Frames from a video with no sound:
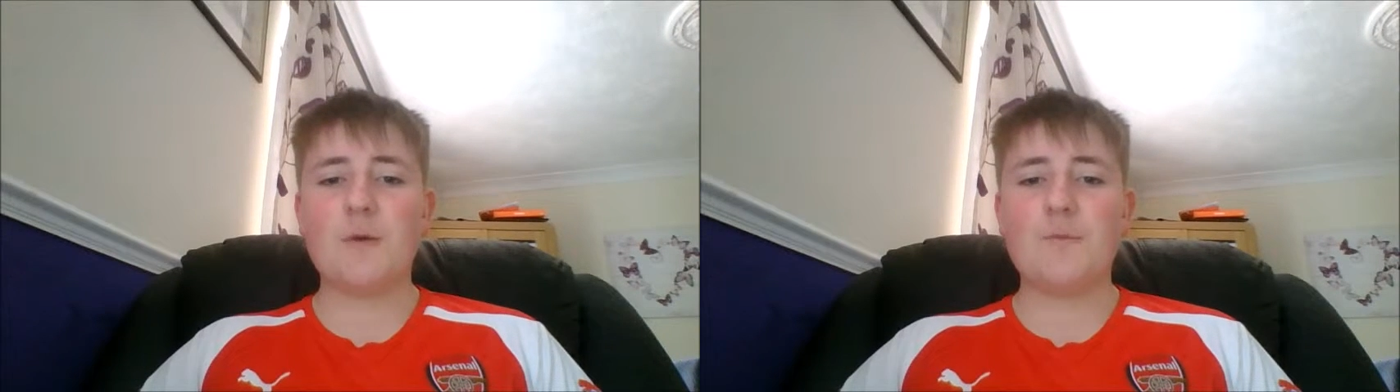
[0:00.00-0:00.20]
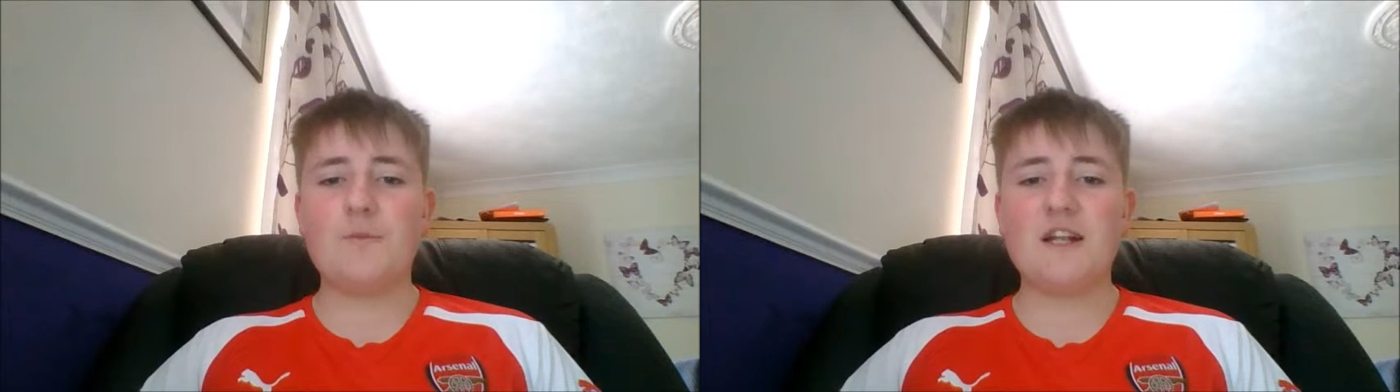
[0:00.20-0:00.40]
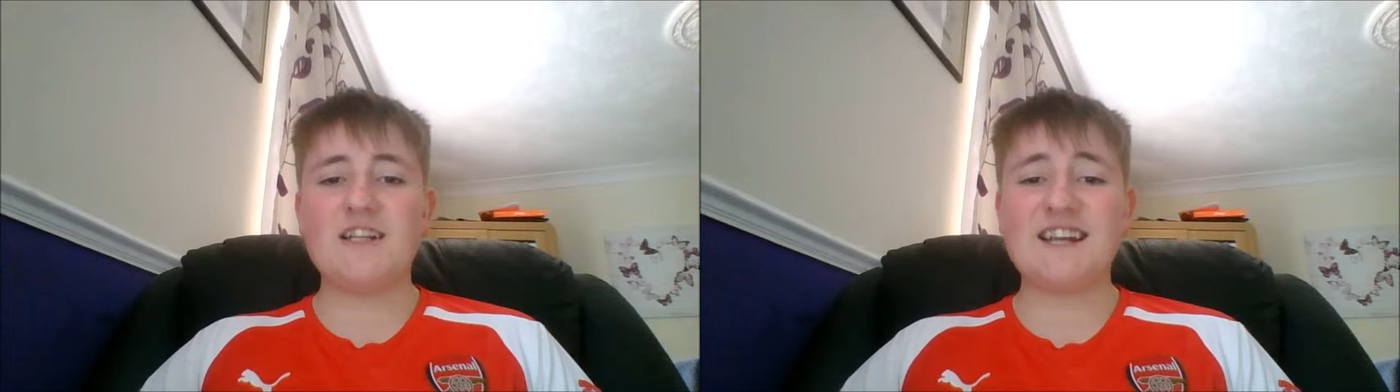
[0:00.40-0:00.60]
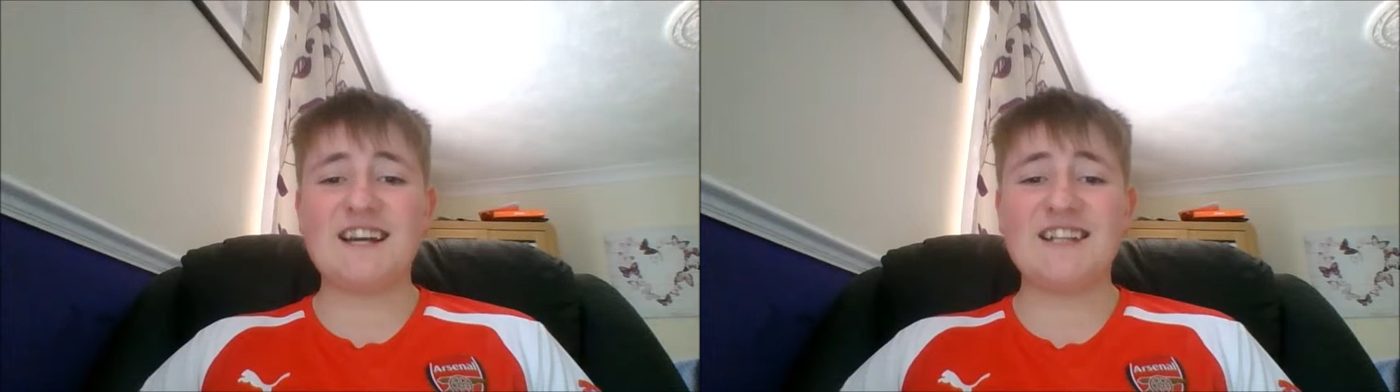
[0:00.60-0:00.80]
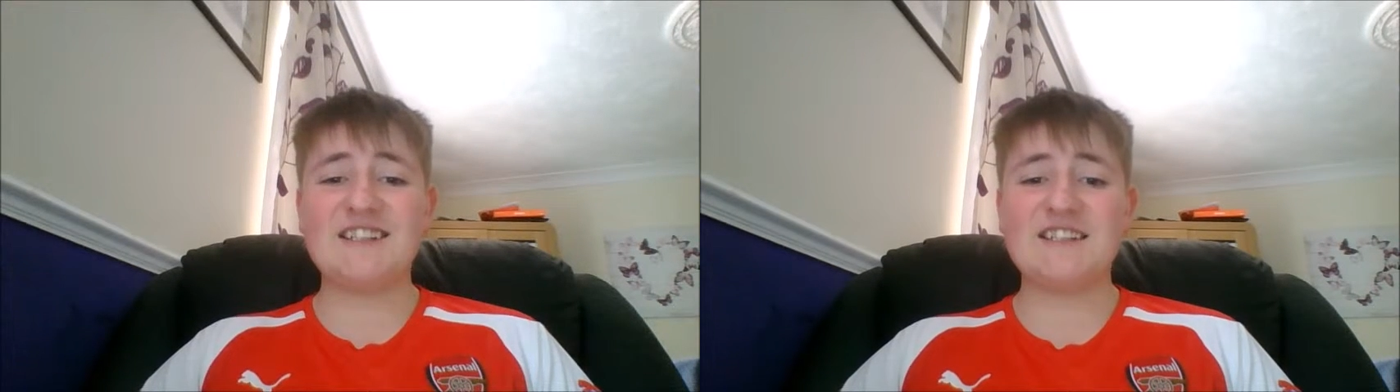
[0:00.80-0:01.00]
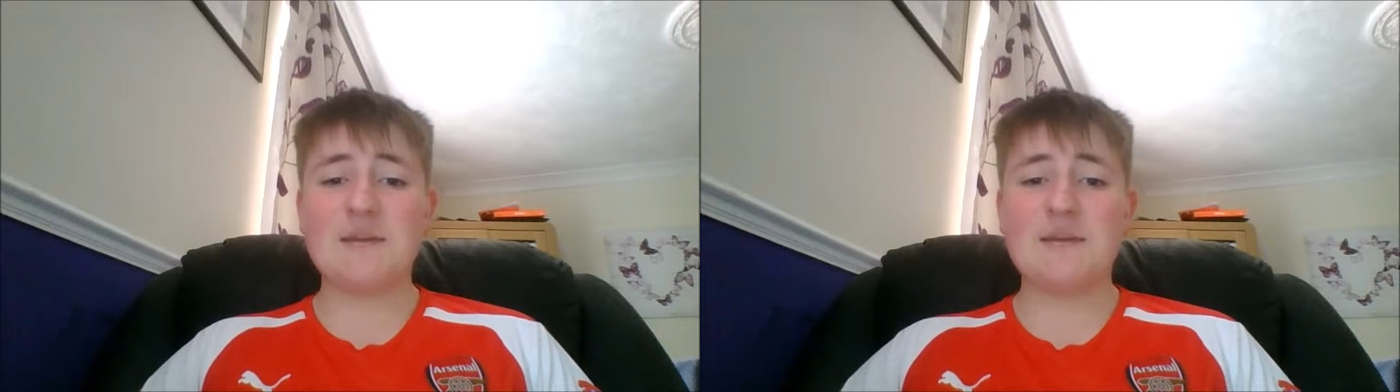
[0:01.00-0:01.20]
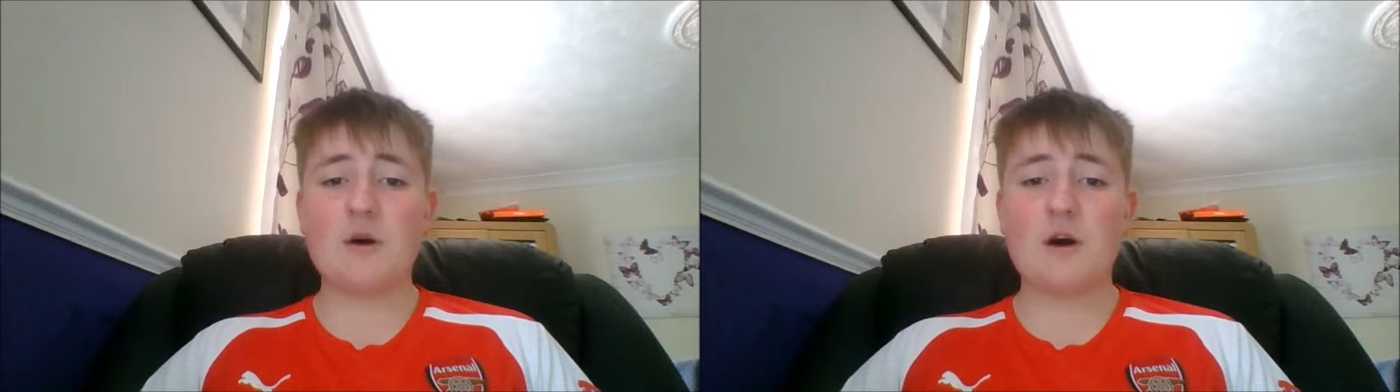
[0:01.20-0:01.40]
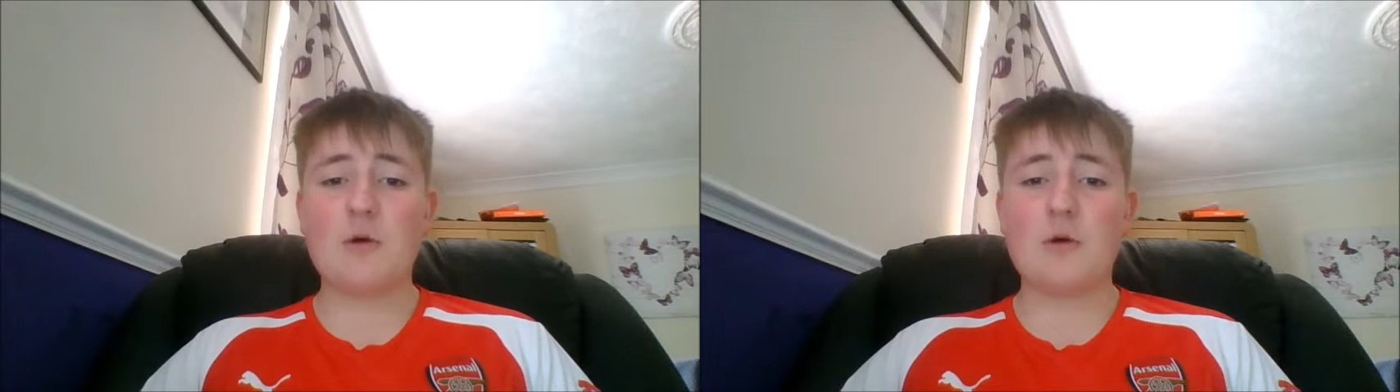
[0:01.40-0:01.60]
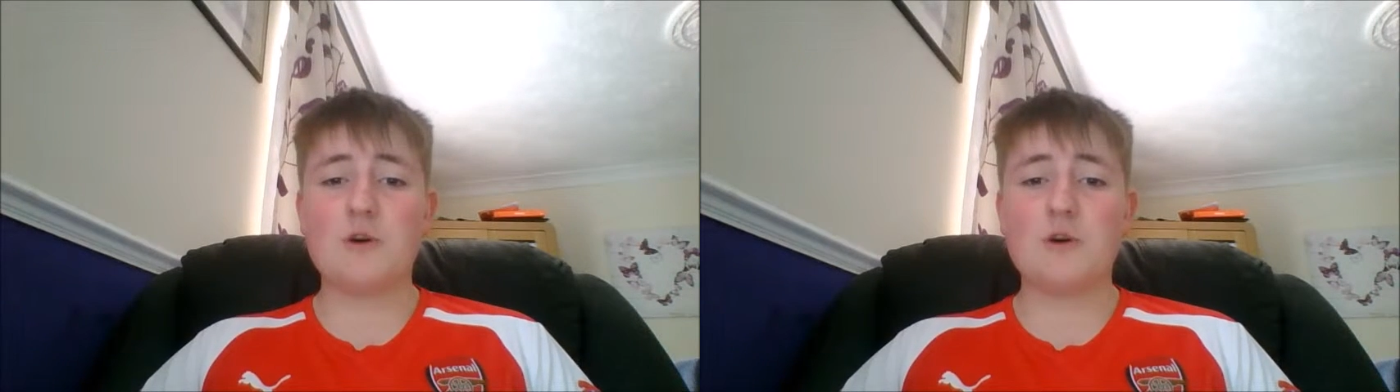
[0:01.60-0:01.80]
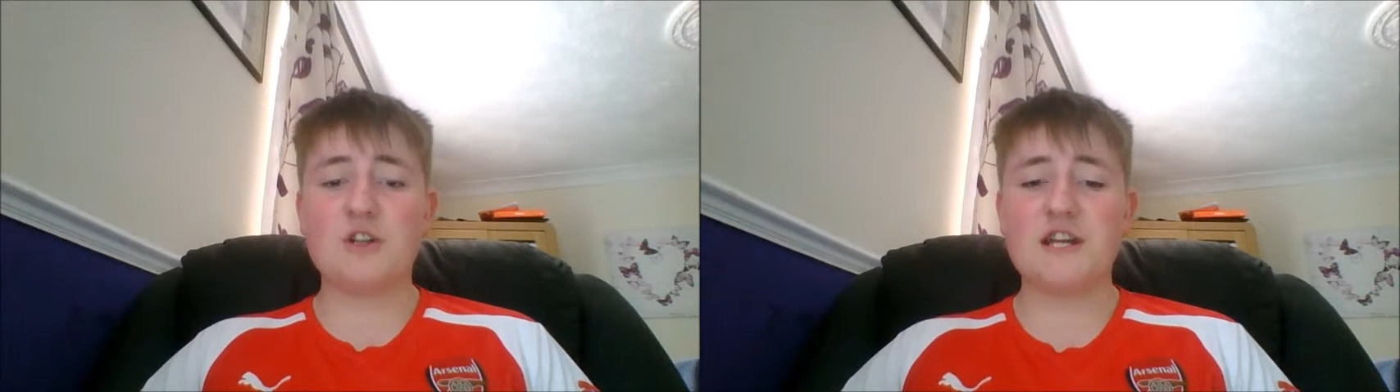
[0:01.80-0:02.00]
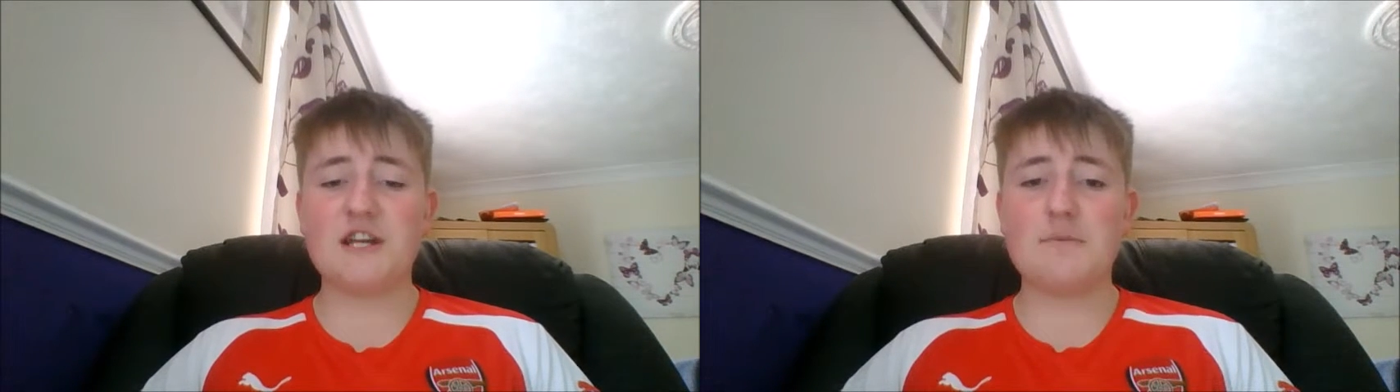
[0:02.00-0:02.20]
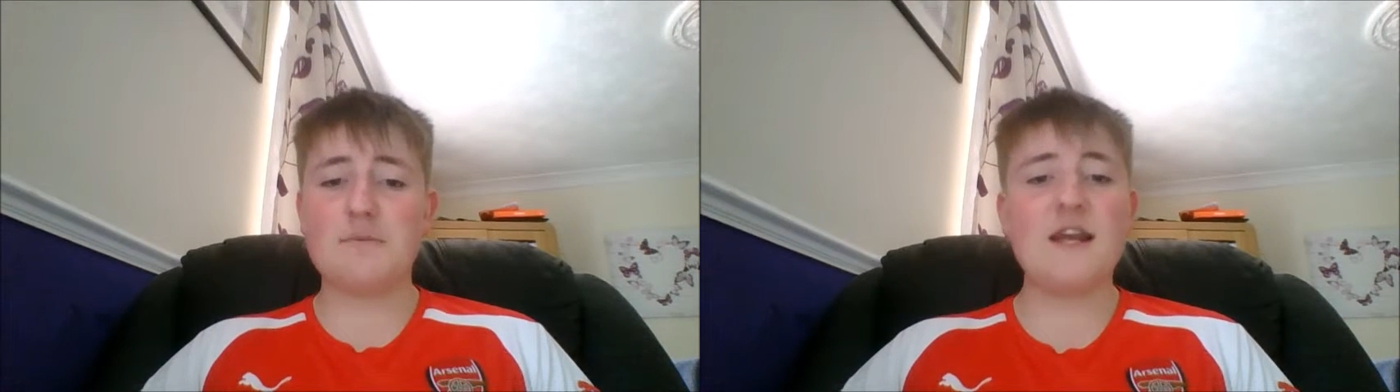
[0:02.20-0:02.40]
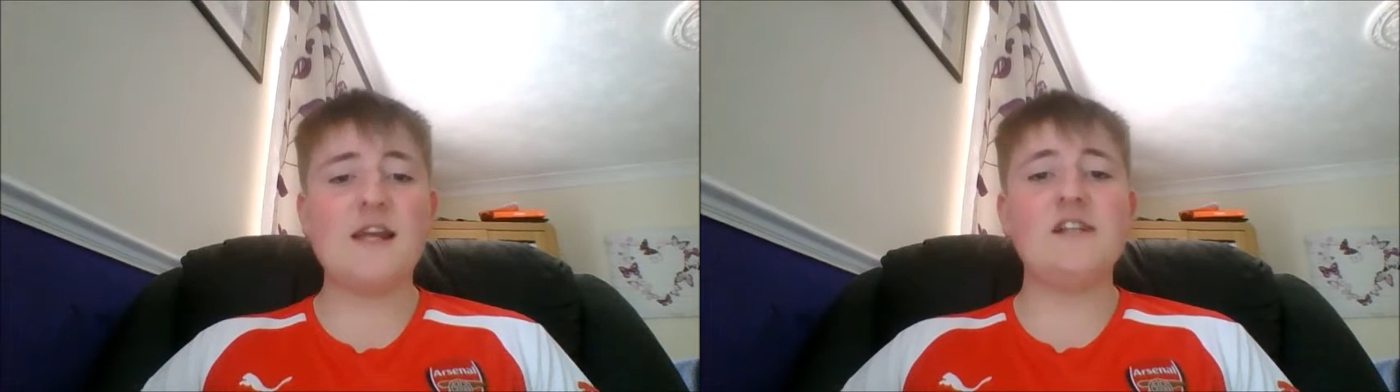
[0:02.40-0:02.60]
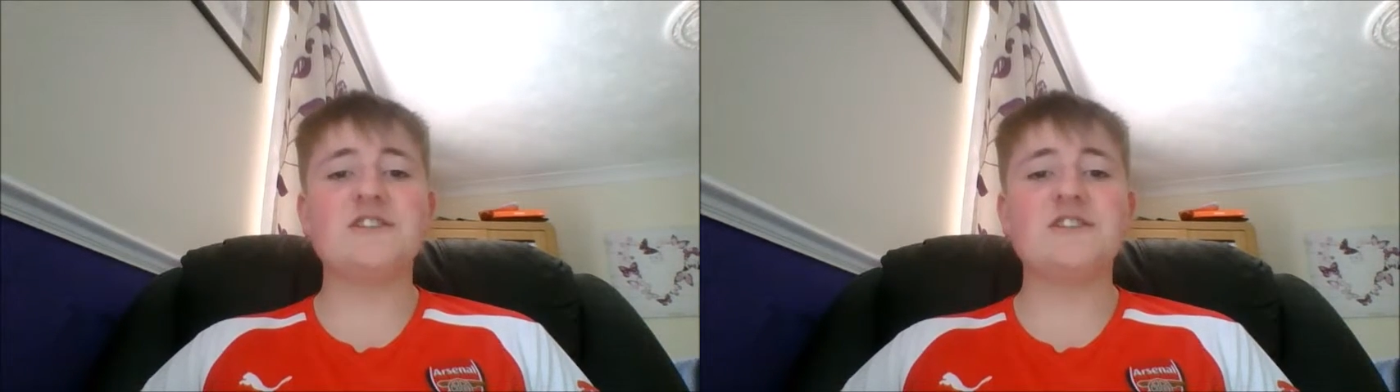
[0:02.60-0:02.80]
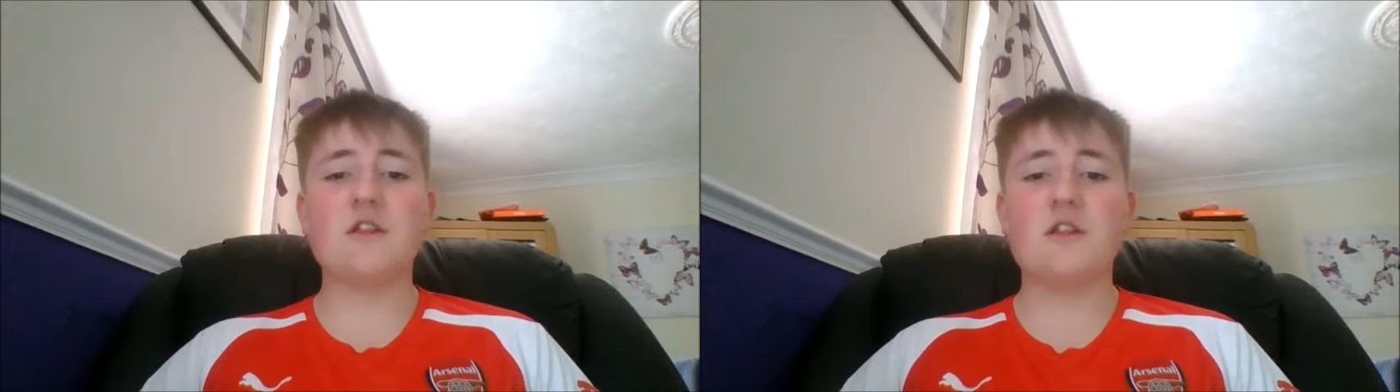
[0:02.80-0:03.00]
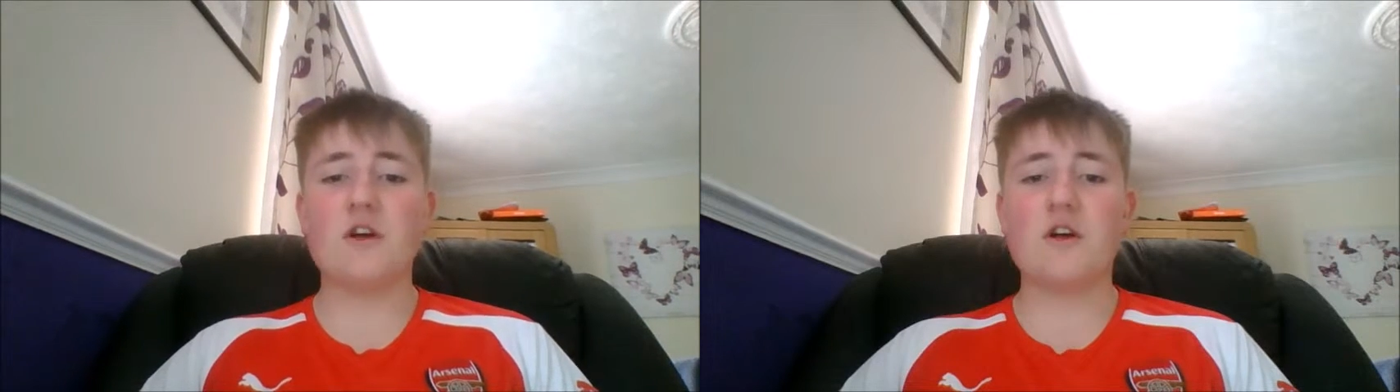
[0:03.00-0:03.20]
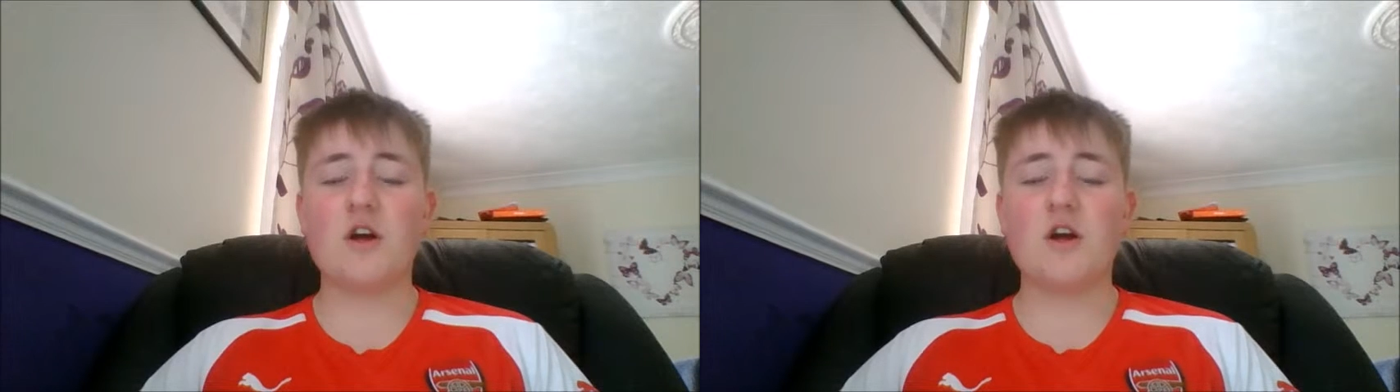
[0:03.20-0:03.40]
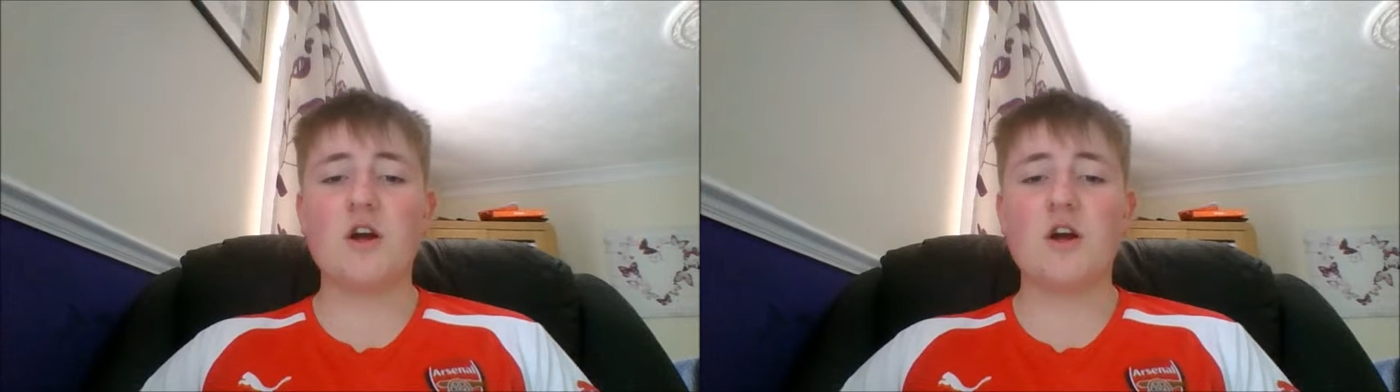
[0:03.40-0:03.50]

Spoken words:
it's nice to see him go out, because it means that